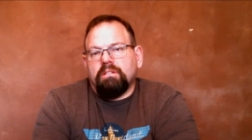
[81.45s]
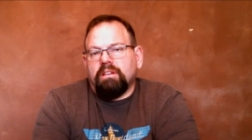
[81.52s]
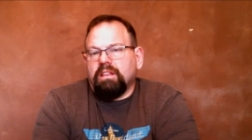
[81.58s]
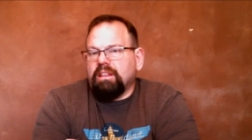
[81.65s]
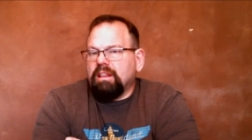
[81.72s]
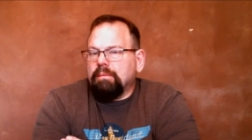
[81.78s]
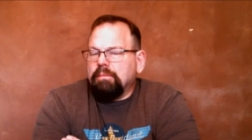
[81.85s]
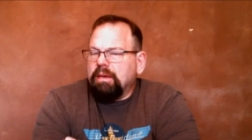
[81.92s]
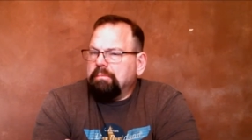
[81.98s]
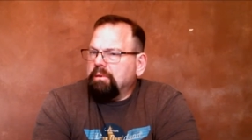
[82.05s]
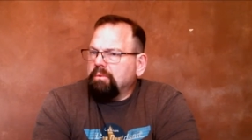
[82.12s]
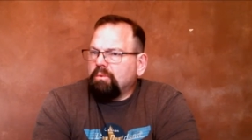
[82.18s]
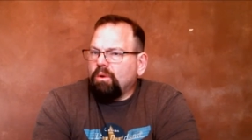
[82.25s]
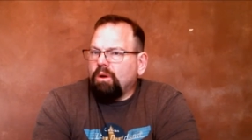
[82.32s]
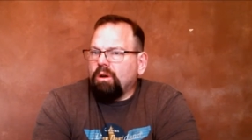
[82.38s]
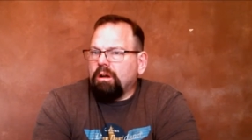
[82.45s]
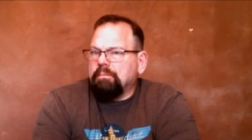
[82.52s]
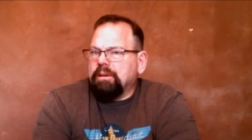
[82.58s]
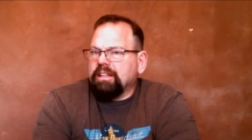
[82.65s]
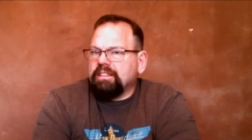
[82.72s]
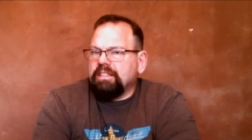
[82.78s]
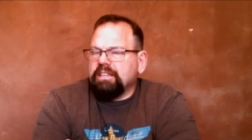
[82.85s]
And I may be wrong
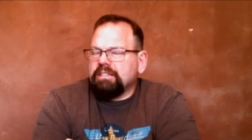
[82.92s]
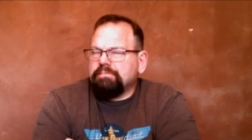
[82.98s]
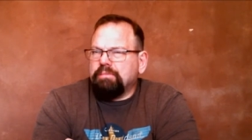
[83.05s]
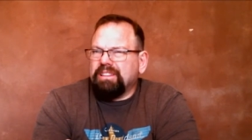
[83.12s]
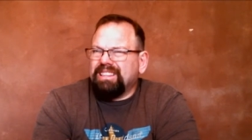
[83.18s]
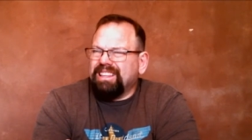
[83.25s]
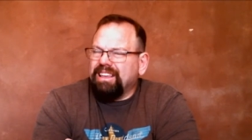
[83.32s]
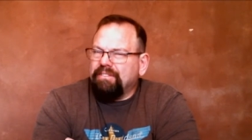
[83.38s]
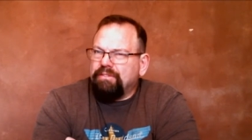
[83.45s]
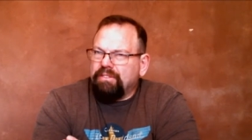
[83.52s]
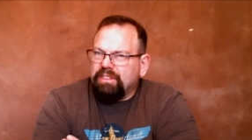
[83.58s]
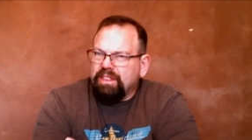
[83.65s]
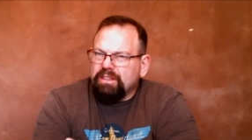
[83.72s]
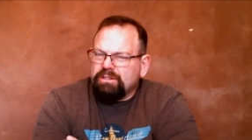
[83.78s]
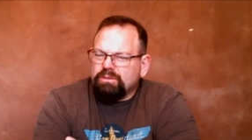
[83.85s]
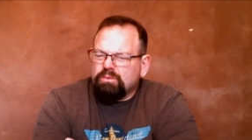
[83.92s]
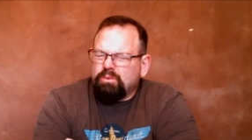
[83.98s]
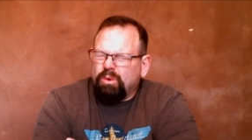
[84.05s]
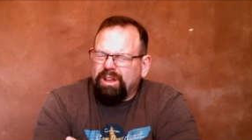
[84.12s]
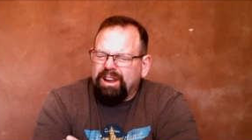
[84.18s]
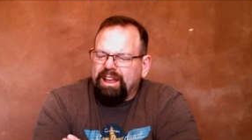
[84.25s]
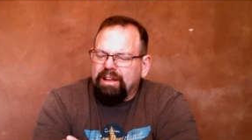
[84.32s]
about this, but this is
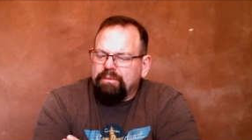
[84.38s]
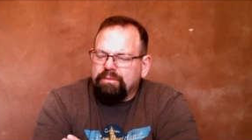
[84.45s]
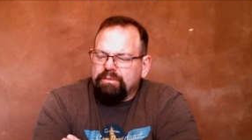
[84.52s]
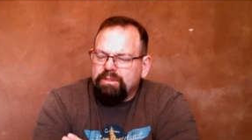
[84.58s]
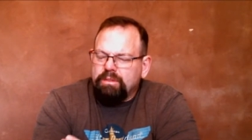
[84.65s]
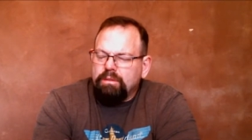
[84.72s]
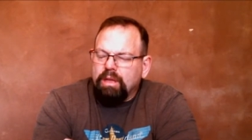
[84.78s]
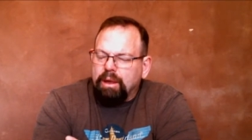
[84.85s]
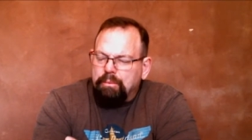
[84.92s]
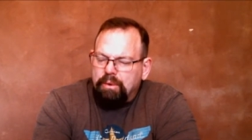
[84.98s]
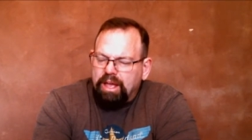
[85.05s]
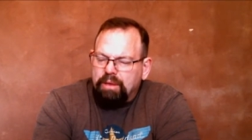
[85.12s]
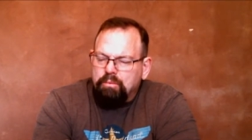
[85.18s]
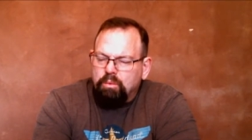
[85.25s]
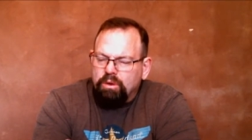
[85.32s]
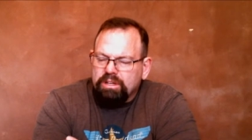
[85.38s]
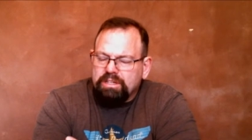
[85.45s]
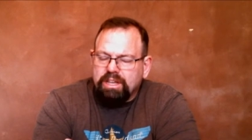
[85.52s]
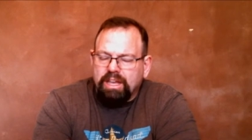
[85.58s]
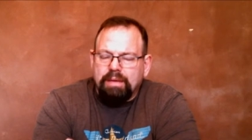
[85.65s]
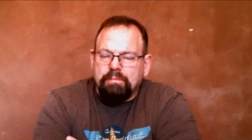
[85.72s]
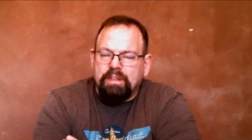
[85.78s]
what I, I read one
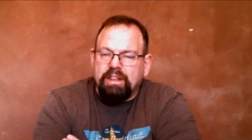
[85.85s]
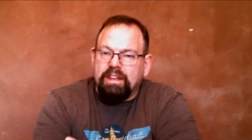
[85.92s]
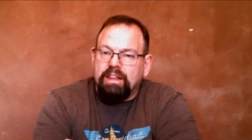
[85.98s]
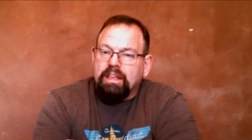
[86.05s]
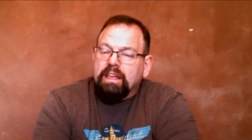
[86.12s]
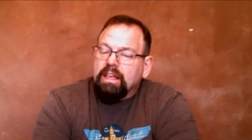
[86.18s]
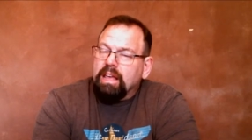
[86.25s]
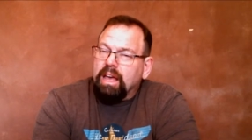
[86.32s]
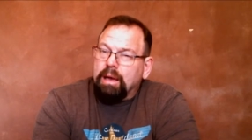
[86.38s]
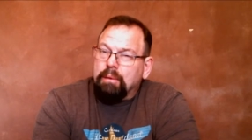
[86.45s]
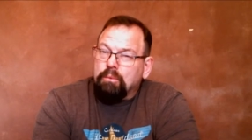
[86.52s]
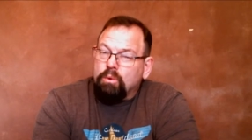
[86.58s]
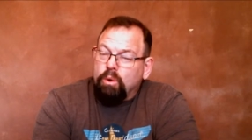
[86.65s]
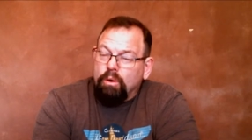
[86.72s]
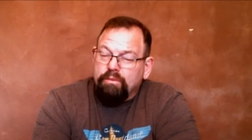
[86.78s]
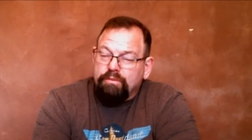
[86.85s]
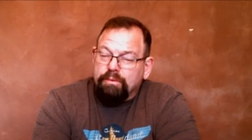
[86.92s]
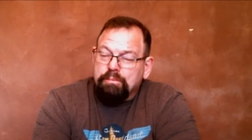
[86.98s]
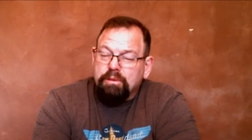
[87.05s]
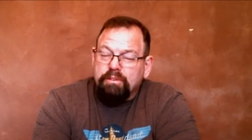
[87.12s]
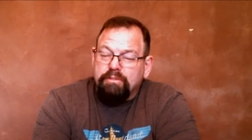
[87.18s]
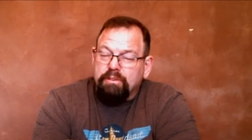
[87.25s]
time, and I'm quoting from
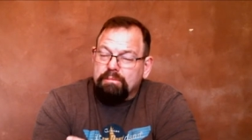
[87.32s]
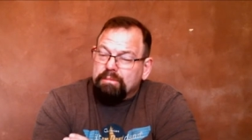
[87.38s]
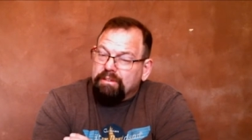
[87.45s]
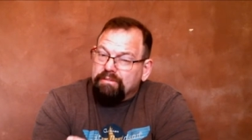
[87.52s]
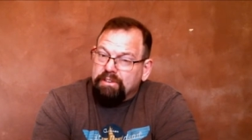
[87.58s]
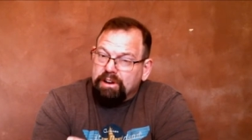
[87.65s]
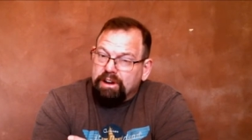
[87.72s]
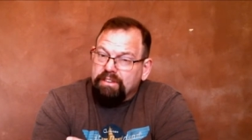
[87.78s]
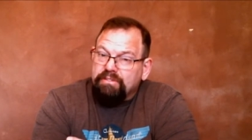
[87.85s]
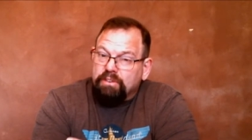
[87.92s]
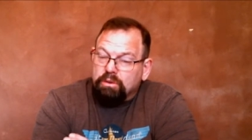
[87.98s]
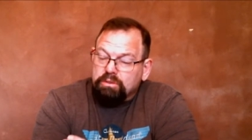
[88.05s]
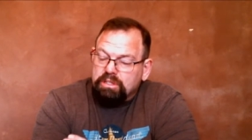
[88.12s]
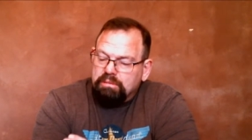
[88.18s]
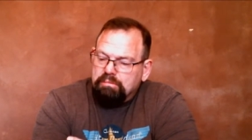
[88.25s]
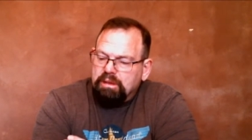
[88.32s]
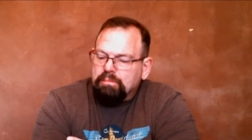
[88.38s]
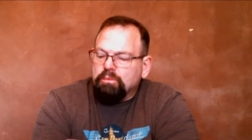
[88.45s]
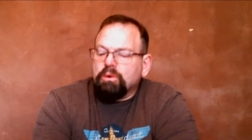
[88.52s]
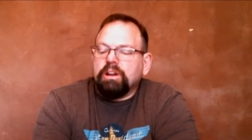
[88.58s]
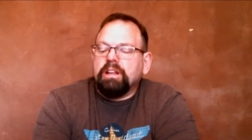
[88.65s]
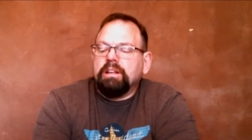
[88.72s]
you from a very faulty memory.